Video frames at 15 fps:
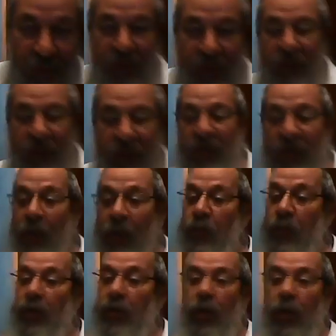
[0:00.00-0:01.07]
Now we
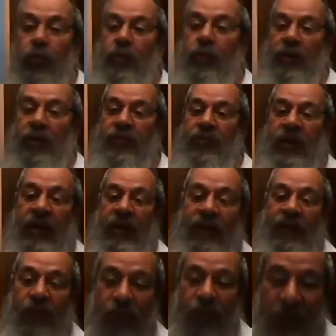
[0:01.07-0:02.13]
know that
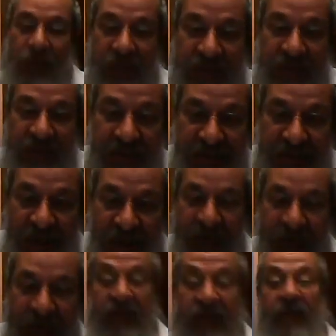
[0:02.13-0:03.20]
everything is
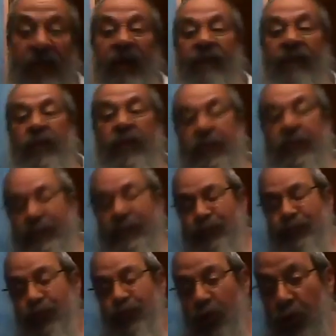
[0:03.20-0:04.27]
decided in heaven.
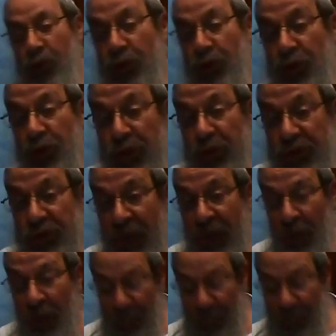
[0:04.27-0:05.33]
So